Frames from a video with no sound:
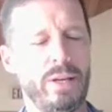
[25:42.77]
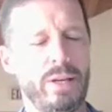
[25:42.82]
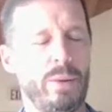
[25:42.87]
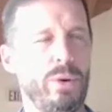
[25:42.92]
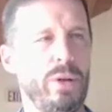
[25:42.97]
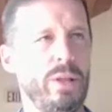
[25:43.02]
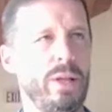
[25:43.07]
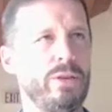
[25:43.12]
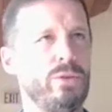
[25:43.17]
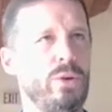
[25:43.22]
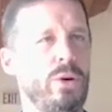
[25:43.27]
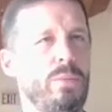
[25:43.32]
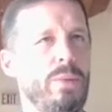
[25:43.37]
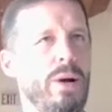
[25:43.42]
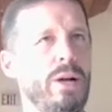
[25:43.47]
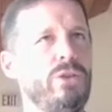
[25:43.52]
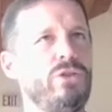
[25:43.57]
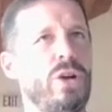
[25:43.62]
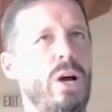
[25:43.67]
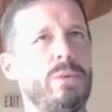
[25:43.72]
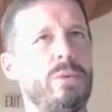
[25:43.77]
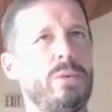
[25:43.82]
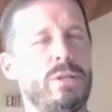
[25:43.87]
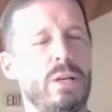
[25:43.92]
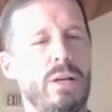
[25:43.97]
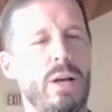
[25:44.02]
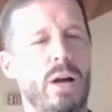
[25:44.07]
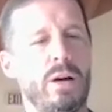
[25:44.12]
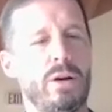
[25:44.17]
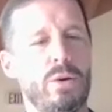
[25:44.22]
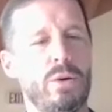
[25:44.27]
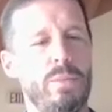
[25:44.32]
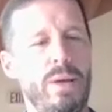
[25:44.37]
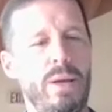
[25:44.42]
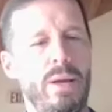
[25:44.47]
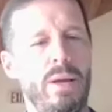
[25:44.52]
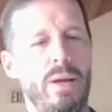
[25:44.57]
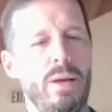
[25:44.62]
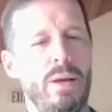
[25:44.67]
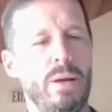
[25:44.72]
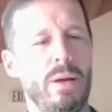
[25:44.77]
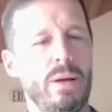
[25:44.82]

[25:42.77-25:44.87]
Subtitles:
And I realized, oh, my job is to conquer me.